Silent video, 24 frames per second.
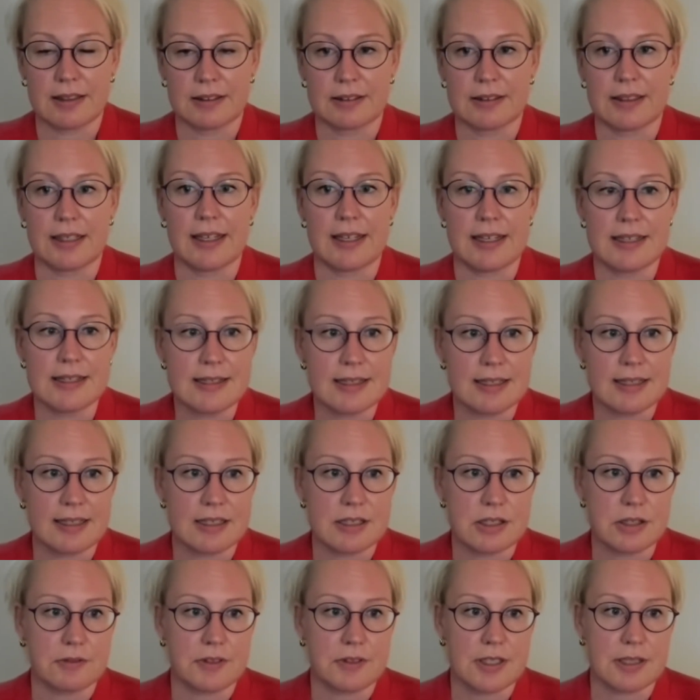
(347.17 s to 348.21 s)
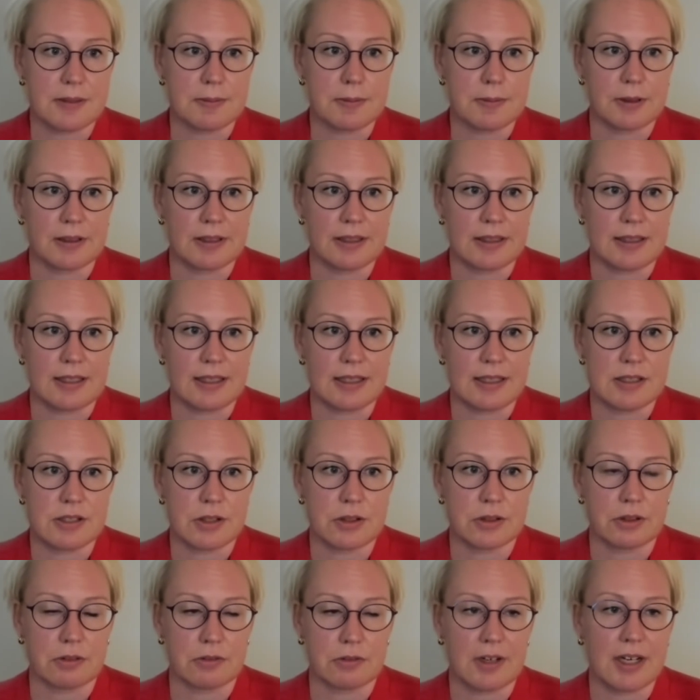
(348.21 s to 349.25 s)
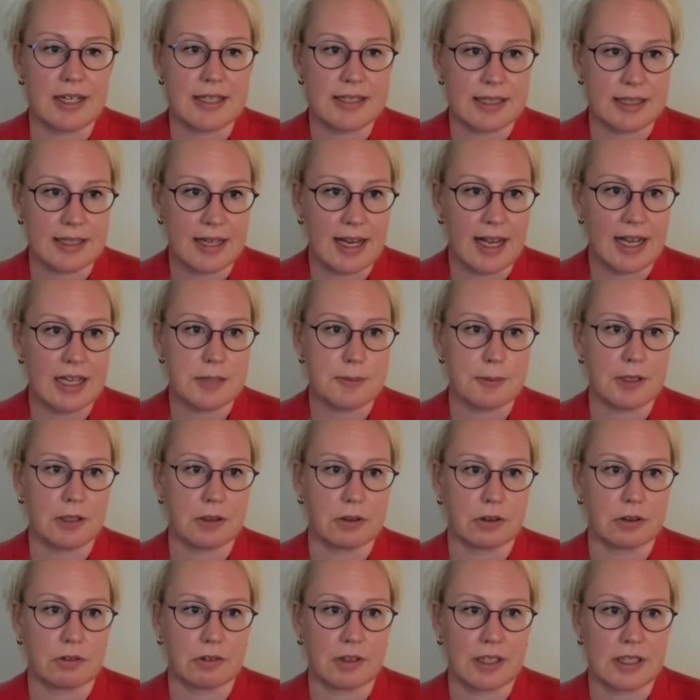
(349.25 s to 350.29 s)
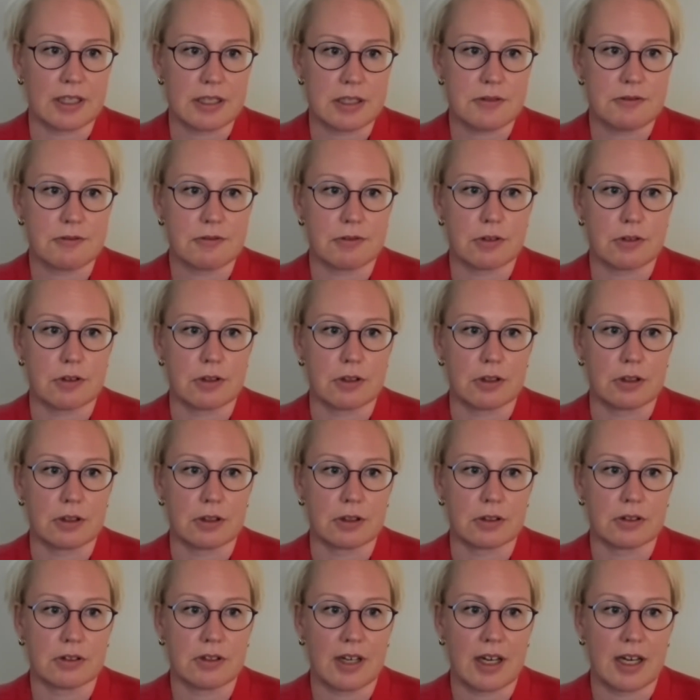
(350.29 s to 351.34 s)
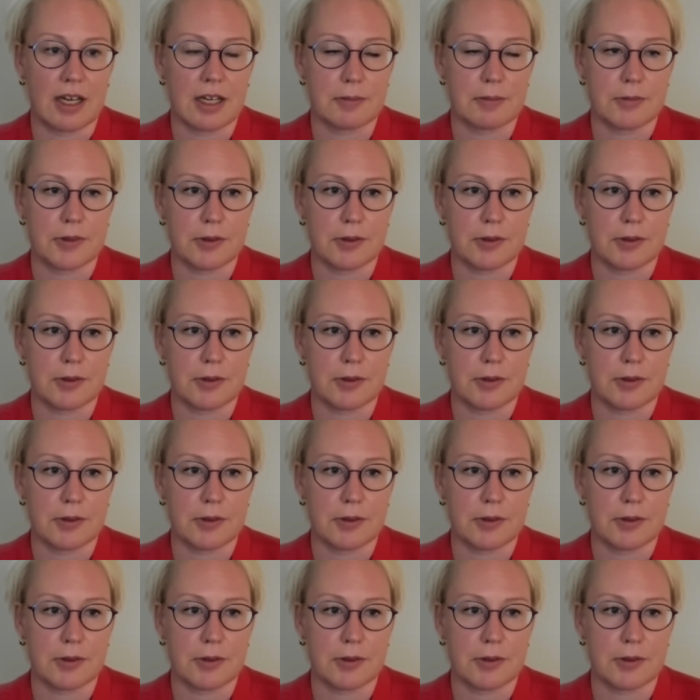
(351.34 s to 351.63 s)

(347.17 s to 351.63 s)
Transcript: the incidence of disability is on the rise and has been on the rise for a long time,